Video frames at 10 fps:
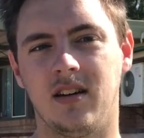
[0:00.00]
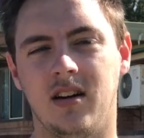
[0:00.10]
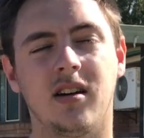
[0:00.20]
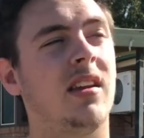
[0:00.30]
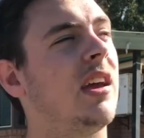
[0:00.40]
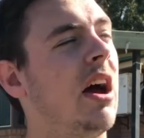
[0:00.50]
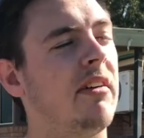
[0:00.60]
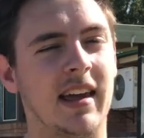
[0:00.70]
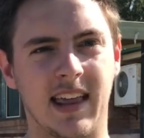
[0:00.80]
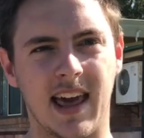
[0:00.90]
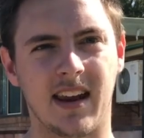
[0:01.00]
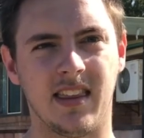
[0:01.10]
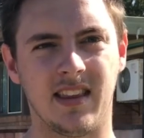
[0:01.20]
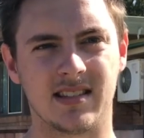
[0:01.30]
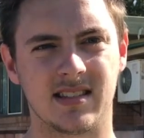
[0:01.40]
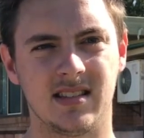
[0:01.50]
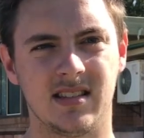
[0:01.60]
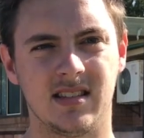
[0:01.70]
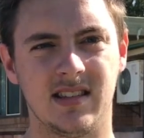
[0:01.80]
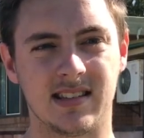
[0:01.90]
I'm gonna go and get out of this
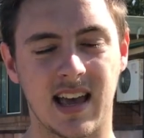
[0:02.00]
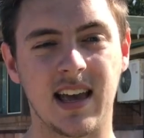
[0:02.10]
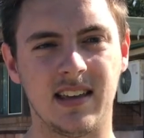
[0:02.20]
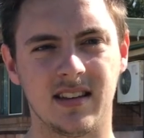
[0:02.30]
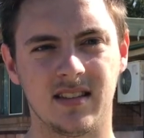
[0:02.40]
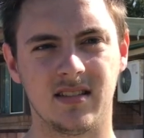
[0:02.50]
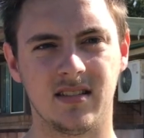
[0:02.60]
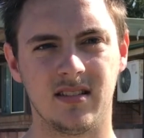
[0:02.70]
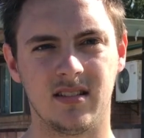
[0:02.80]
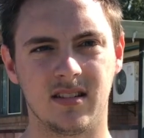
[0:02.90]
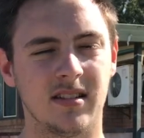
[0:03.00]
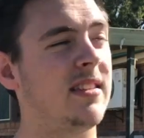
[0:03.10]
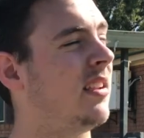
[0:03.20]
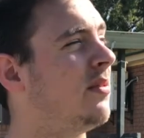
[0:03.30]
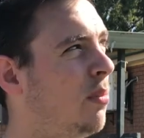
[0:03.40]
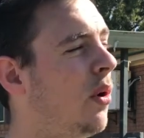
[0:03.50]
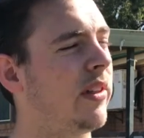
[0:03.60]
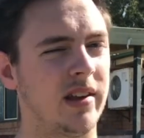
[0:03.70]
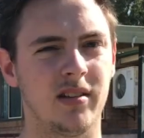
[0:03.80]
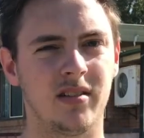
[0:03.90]
heat because it's
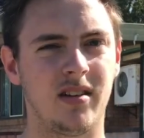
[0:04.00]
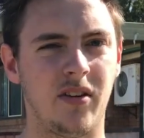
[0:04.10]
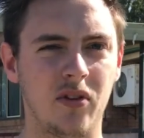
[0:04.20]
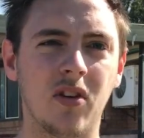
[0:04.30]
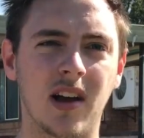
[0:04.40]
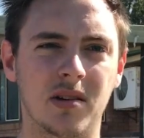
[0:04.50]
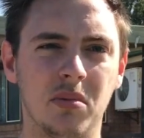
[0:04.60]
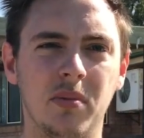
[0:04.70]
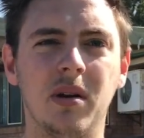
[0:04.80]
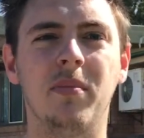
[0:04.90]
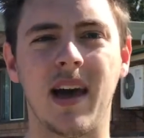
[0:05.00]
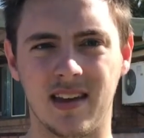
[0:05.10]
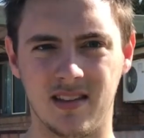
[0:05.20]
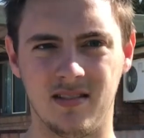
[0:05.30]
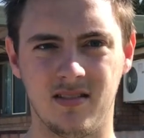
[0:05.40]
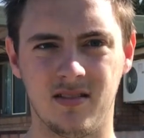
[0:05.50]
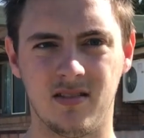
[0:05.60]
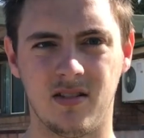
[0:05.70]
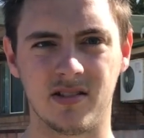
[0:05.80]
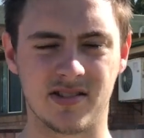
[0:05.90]
boiling. I feel like I'm a bit of bacon
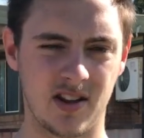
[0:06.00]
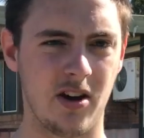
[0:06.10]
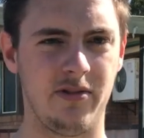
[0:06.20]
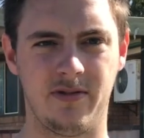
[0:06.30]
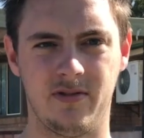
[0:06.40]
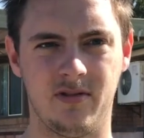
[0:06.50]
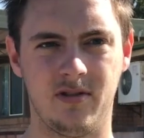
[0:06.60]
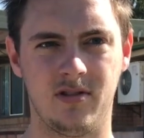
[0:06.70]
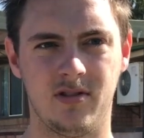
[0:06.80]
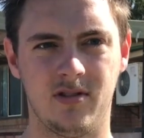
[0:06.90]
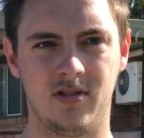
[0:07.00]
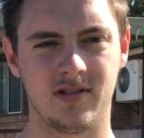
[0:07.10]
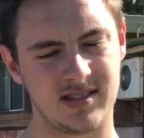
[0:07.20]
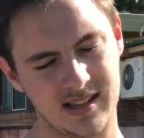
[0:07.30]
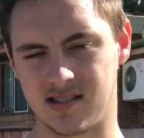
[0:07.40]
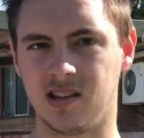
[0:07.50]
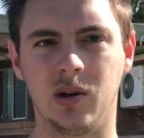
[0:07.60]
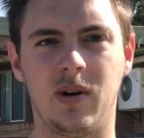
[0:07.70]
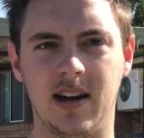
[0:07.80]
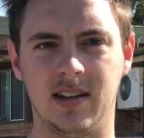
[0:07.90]
on a stove sizzling
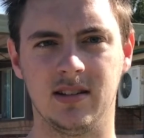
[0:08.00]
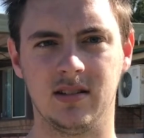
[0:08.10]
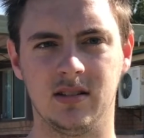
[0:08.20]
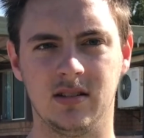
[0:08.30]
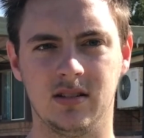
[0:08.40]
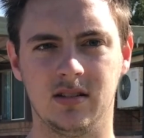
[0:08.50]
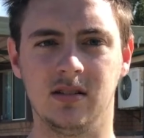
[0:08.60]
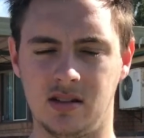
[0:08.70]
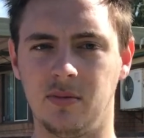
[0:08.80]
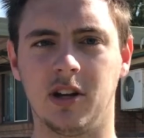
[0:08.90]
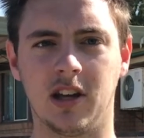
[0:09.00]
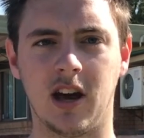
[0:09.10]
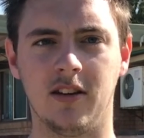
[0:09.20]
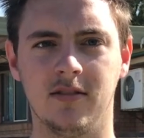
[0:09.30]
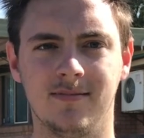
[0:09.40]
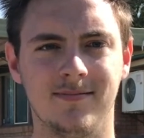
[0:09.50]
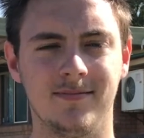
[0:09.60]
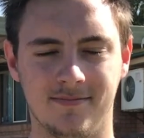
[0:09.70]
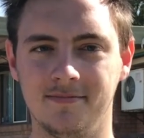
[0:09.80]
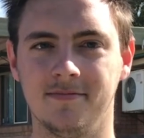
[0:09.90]
away. So I'm gonna go.
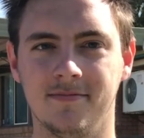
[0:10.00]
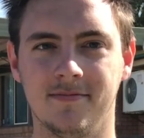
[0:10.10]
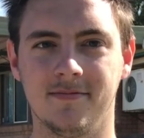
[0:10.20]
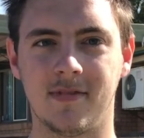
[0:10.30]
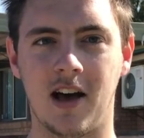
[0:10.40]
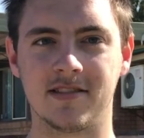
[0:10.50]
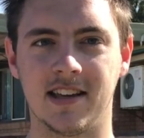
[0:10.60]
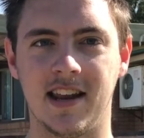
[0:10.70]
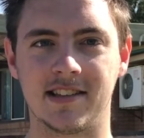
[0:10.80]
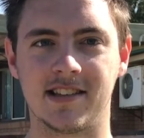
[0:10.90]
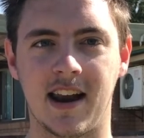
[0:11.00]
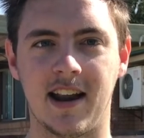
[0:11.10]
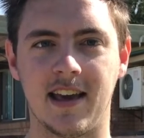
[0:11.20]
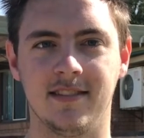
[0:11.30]
I'll see you next Saturday.